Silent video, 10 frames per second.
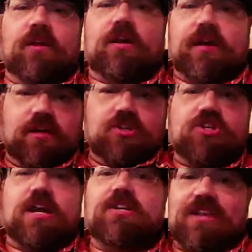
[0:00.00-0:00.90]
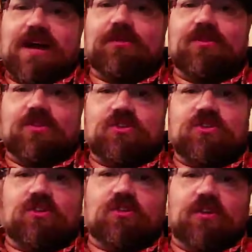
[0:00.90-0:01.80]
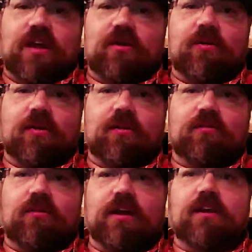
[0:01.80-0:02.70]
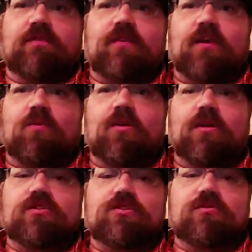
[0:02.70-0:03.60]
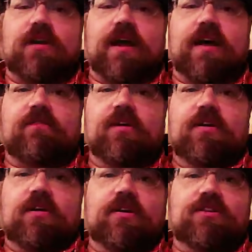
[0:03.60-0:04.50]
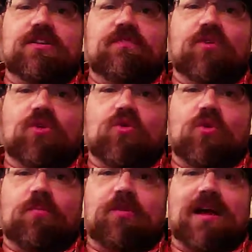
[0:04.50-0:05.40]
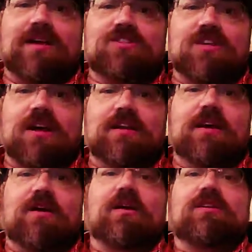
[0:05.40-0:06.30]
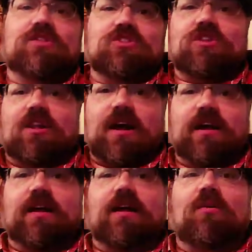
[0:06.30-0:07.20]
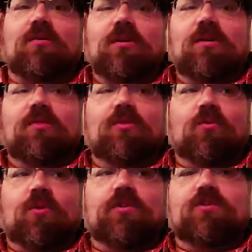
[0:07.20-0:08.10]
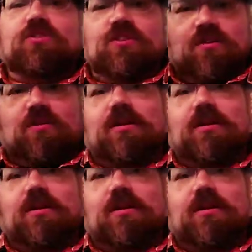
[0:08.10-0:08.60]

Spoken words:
I can change out the lettering. Like if I want to have a different coroplast sign now, I can slide out the one that's in there.